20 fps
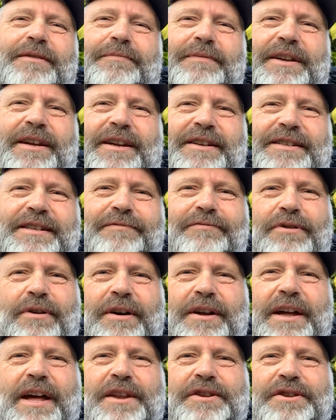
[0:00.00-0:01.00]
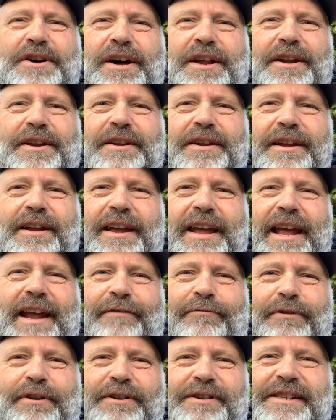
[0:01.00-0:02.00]
because even though I hadn't done
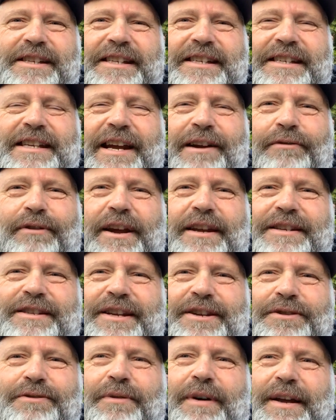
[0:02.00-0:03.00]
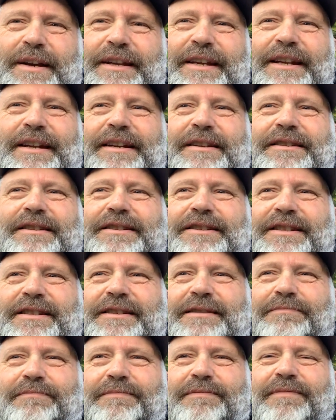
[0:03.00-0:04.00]
a real 6 day race, I knew I needed to
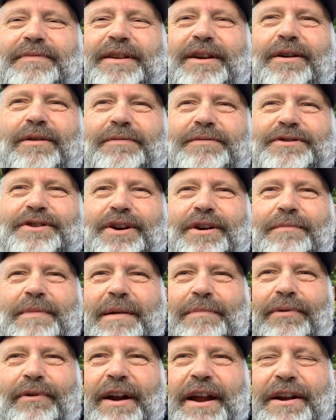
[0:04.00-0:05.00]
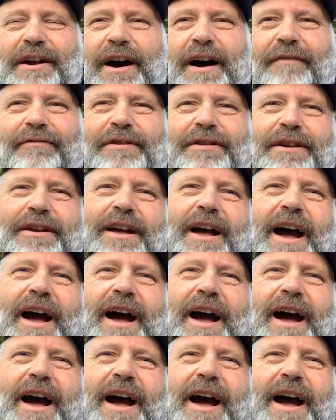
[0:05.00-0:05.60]
just, you know, turn my brain off.